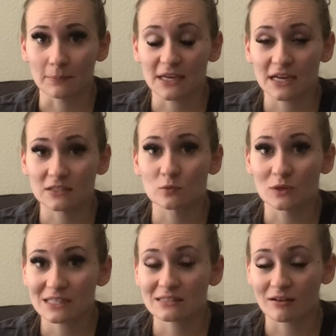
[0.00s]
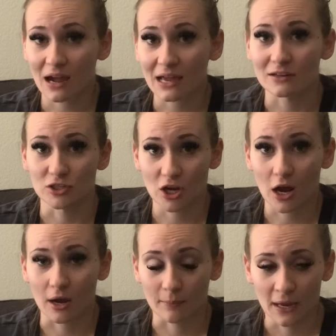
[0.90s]
because we still had a
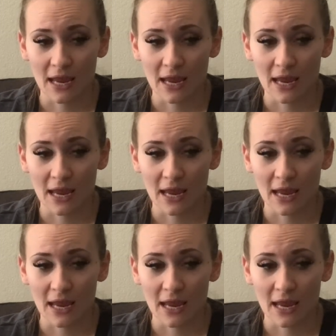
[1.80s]
job.